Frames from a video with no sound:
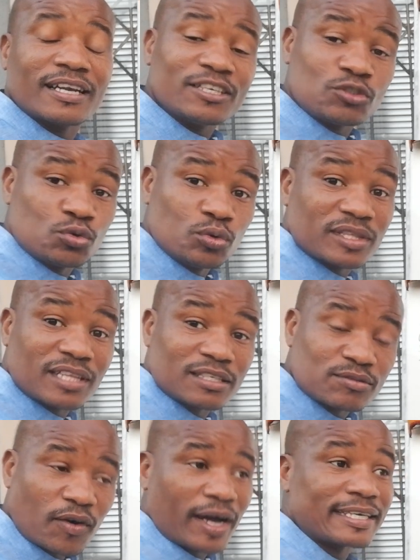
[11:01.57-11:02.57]
Let's do
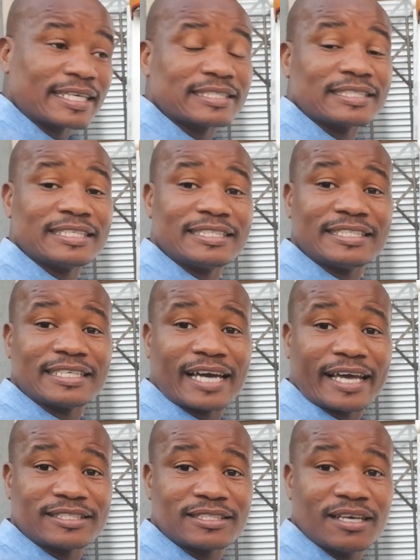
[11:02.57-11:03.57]
things for understanding,
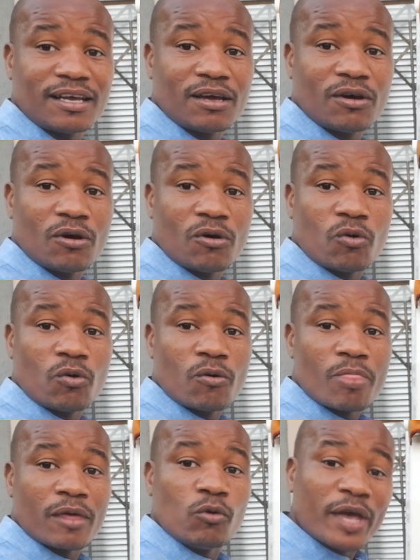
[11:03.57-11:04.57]
guys.
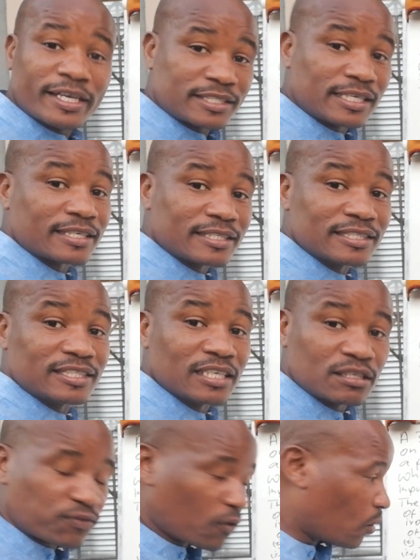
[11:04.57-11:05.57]
We are sharing
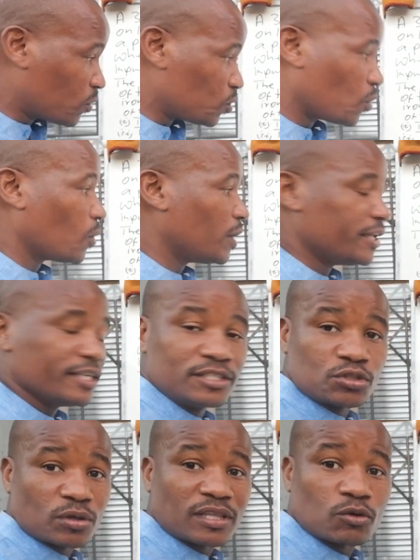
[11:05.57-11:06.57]
this for knowledge
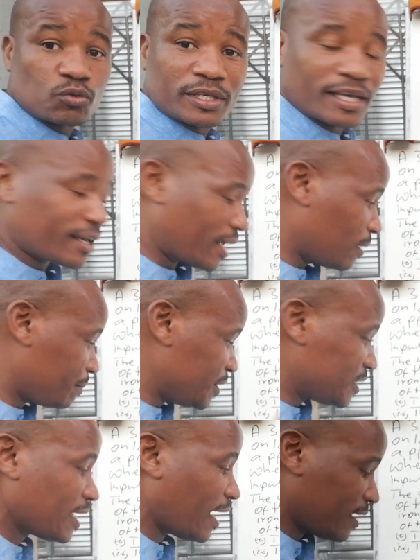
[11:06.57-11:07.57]
so that we can help
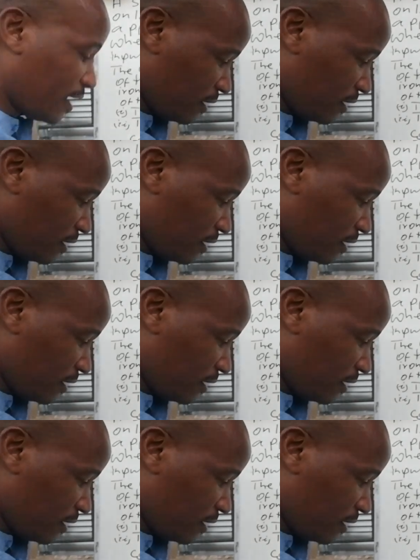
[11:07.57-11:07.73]
each other